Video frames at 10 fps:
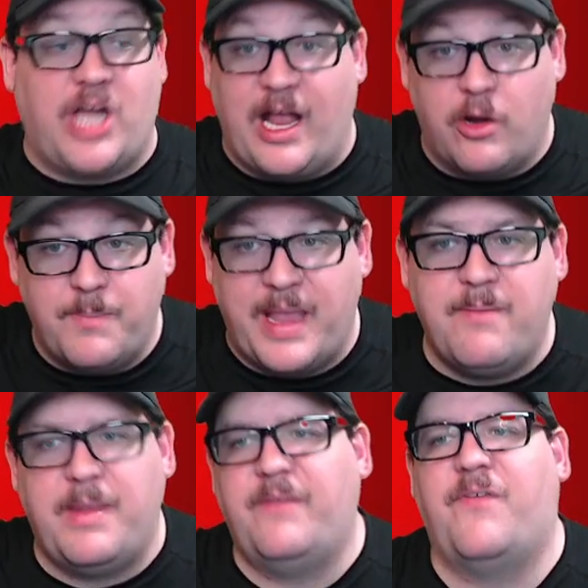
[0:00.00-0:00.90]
Iron Man made